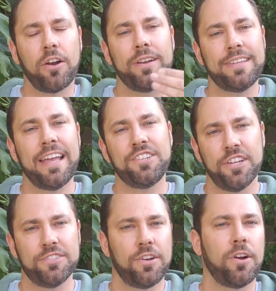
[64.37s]
our
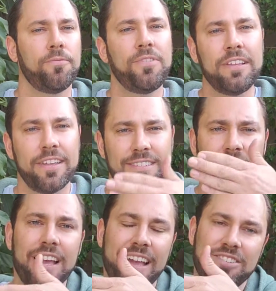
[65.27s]
intentions, our feelings,
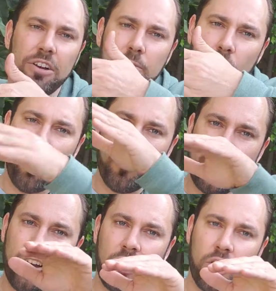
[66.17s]
and start
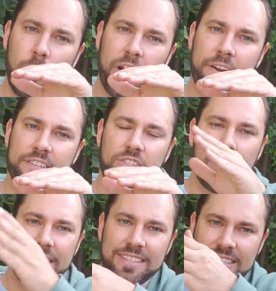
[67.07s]
honing our awareness so
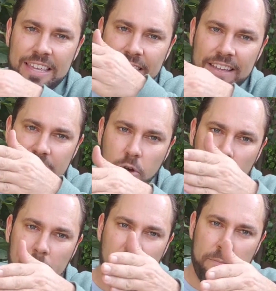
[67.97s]
we can see things
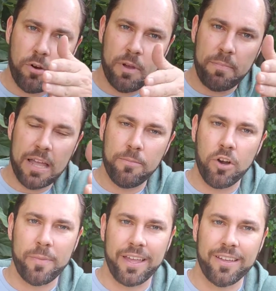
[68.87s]
moment by moment by
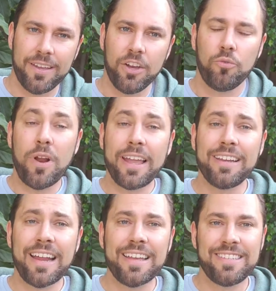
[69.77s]
moment,
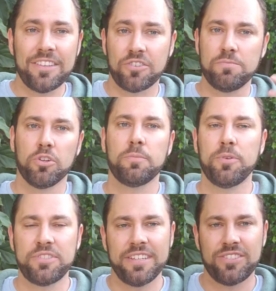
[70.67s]
recognizing that there's multiple
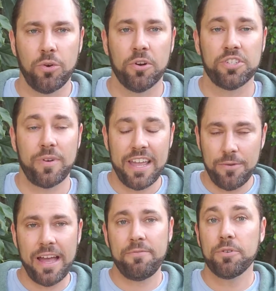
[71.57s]
sense doors, right? You
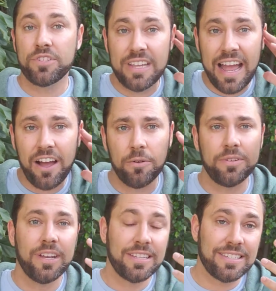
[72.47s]
have your sound,
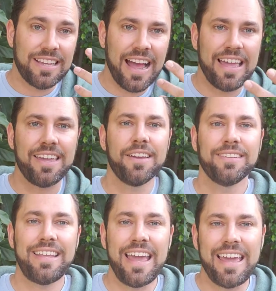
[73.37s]
sight,
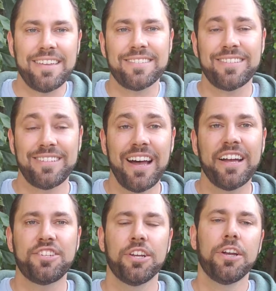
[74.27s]
taste,
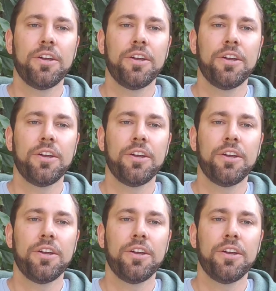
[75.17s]
touch.